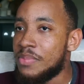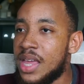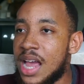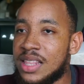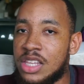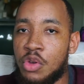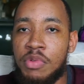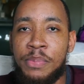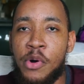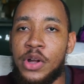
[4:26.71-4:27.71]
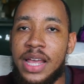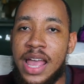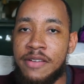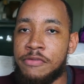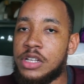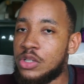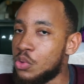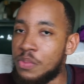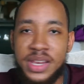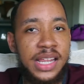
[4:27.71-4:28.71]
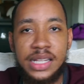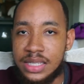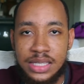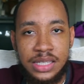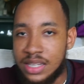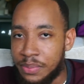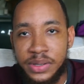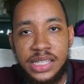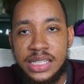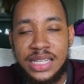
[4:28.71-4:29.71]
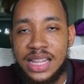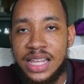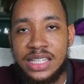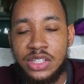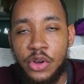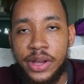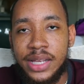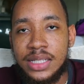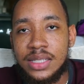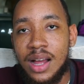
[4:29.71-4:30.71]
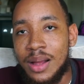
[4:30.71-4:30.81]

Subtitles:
and then you report every 2 minutes to the police that there's noise.